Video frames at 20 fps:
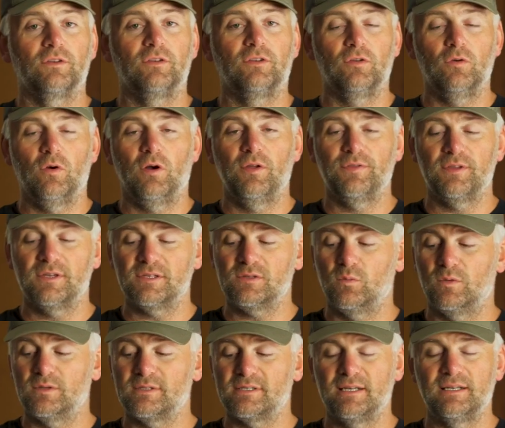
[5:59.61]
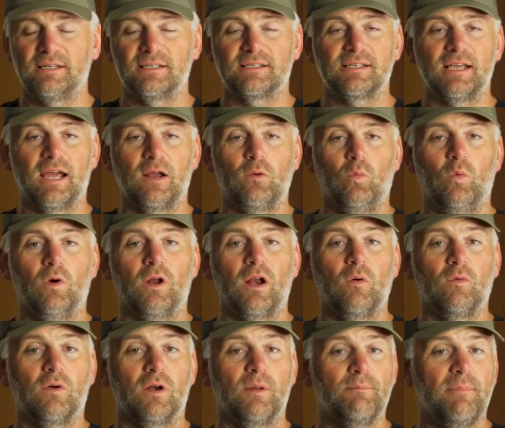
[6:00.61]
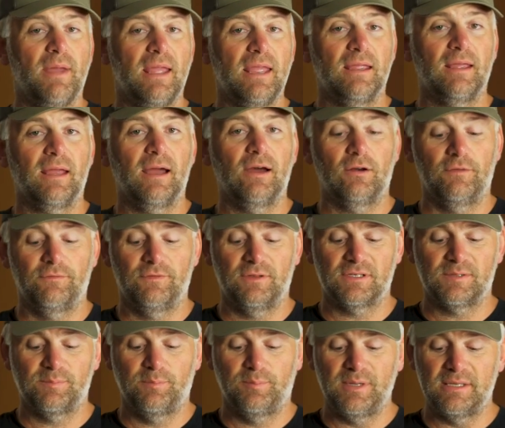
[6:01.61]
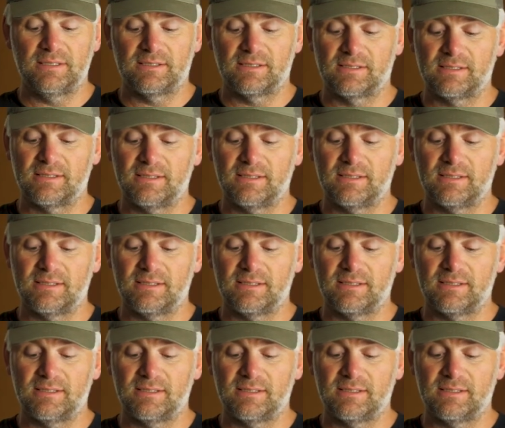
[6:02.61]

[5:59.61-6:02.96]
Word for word: to do on this once I decide what I wanna make out of this piece of